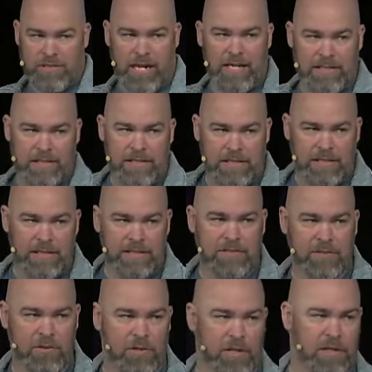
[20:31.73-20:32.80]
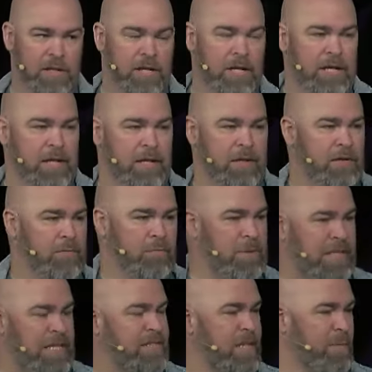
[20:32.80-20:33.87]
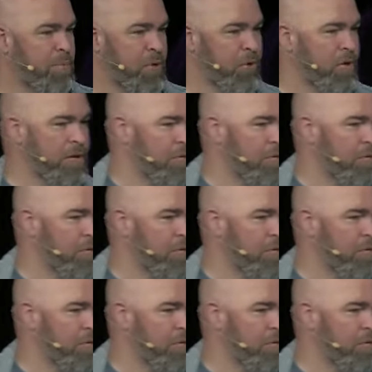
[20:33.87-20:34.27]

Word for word: that I did this so that, but that's not purity